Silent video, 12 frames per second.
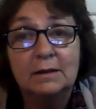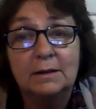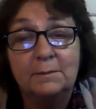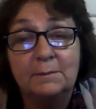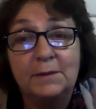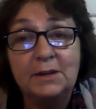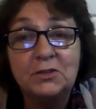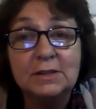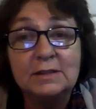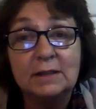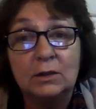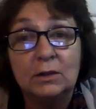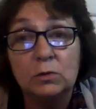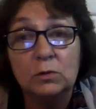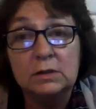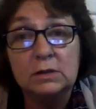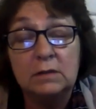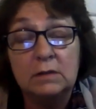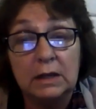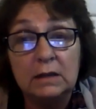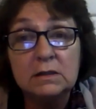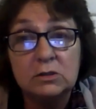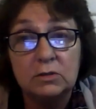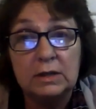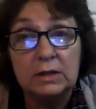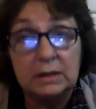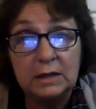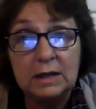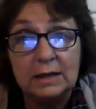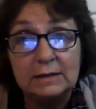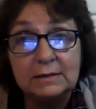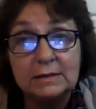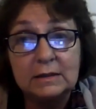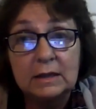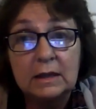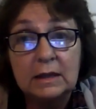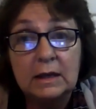interests and also the industry needs.